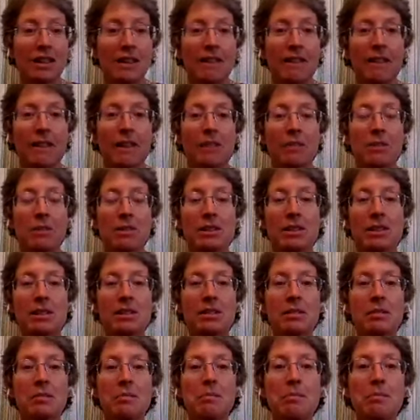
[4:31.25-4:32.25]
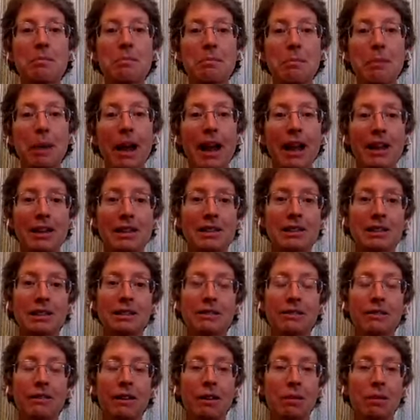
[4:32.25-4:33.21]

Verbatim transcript: there was this massive